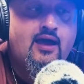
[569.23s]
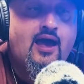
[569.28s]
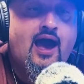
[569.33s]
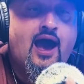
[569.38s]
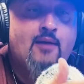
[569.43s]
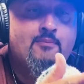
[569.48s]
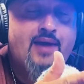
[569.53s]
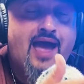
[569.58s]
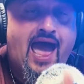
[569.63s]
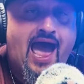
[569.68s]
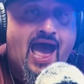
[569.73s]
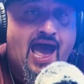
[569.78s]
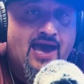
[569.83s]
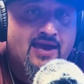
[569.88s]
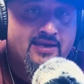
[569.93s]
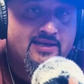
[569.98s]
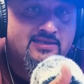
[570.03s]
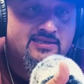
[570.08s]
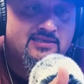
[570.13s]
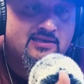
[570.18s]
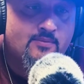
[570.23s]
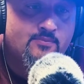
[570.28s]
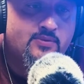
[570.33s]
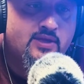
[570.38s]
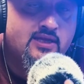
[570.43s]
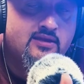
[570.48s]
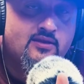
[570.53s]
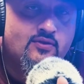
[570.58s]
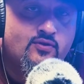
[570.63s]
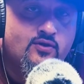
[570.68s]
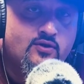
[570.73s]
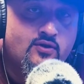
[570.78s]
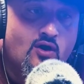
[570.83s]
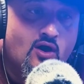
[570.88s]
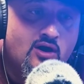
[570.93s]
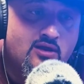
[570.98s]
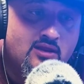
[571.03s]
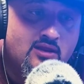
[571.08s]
I'm adding something that the dog